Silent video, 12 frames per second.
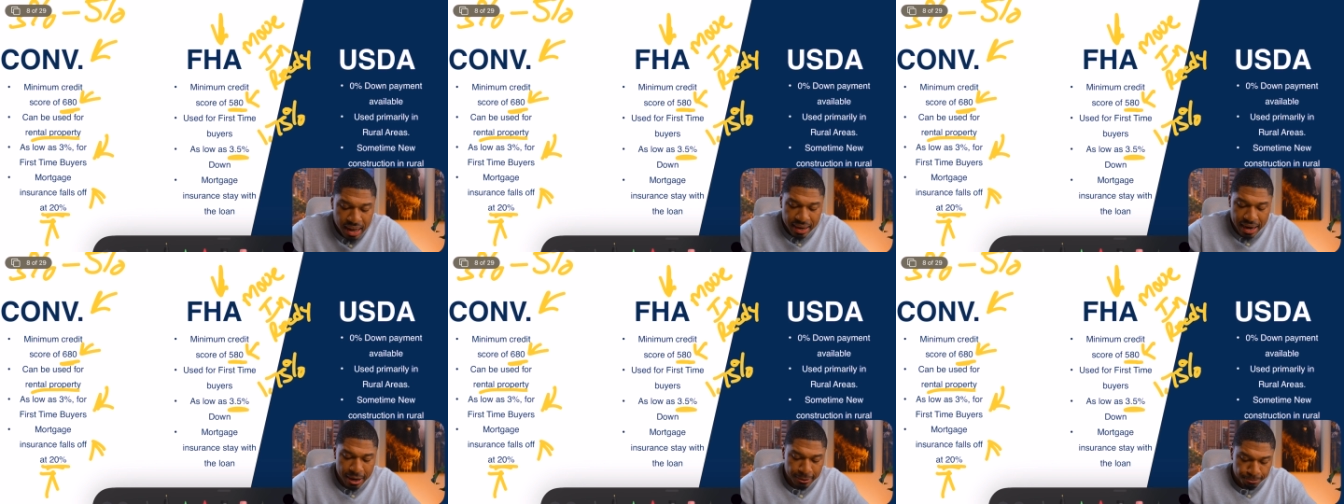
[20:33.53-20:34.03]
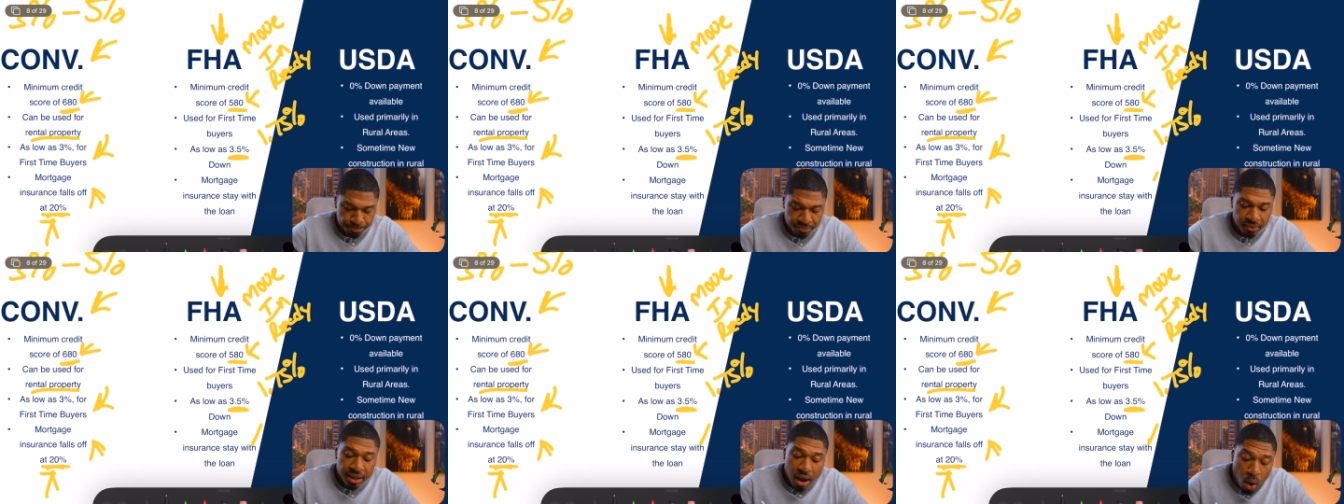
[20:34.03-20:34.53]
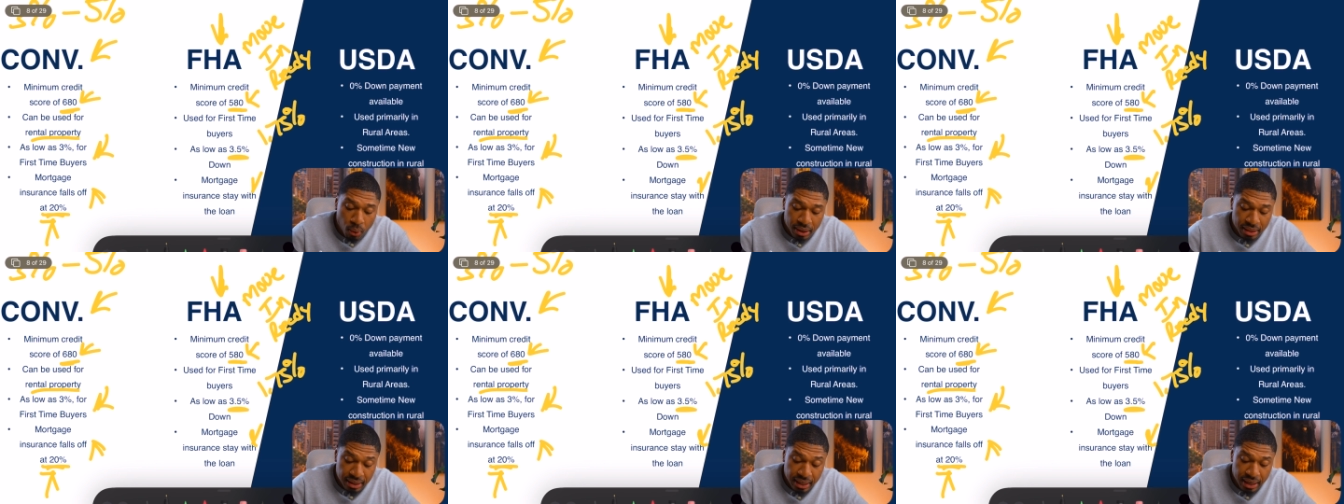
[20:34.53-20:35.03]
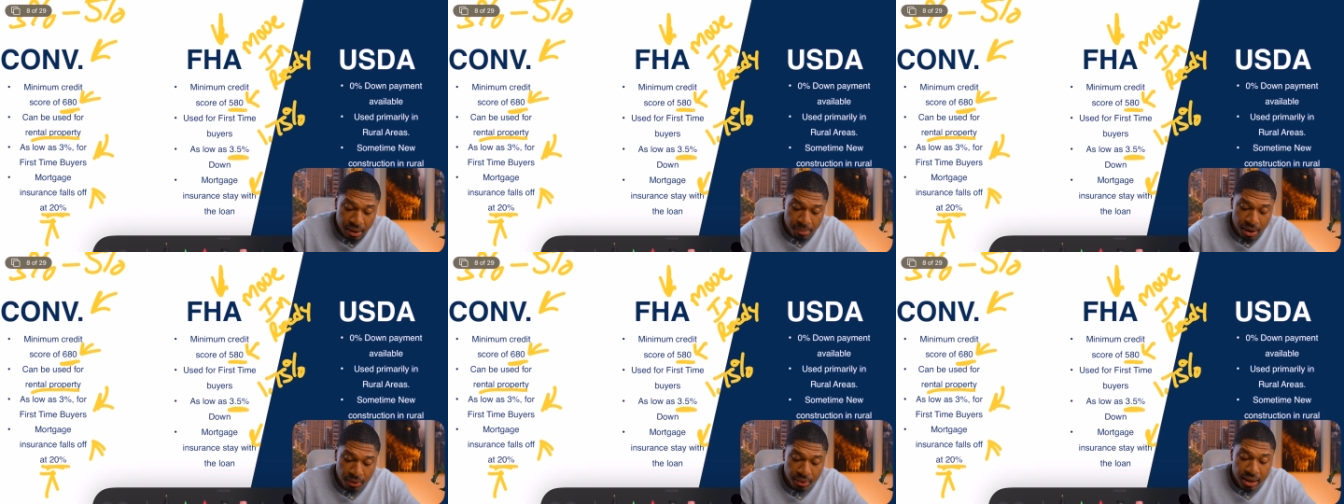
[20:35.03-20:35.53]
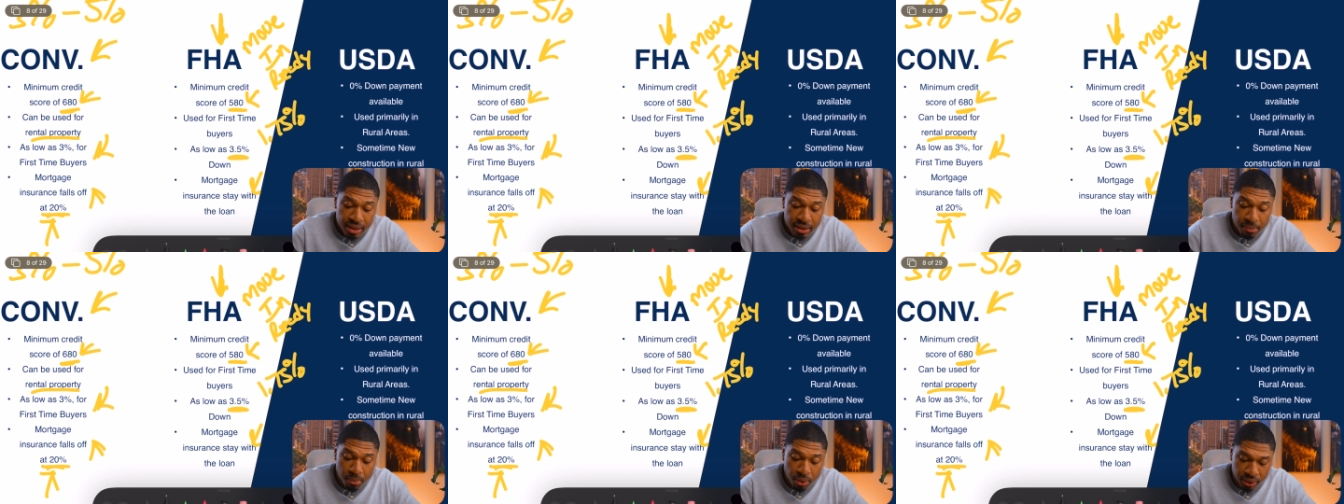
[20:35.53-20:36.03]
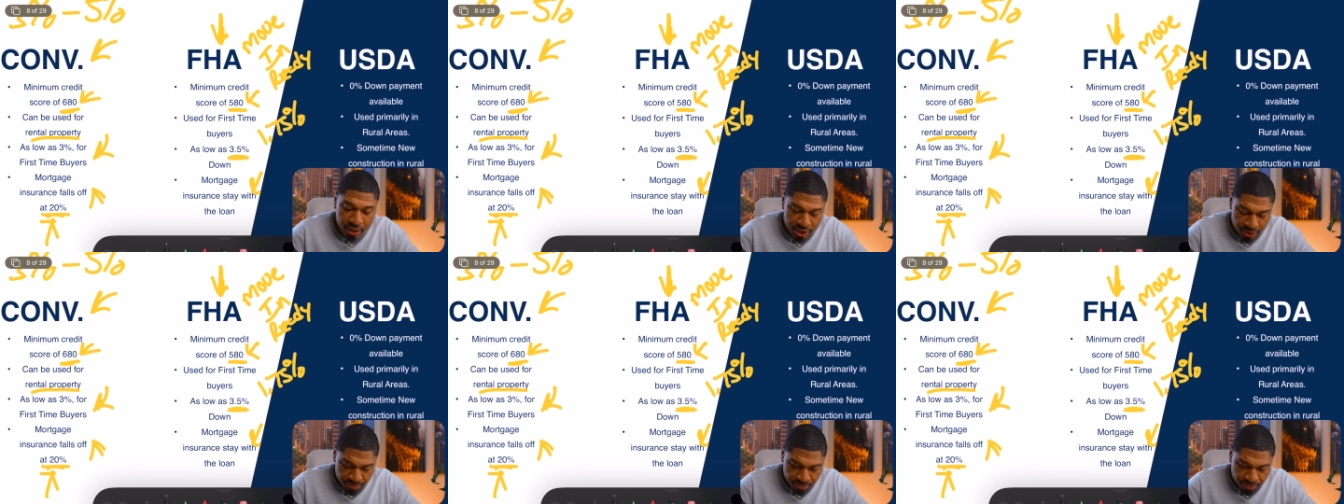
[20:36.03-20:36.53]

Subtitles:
Now, only thing about the mortgage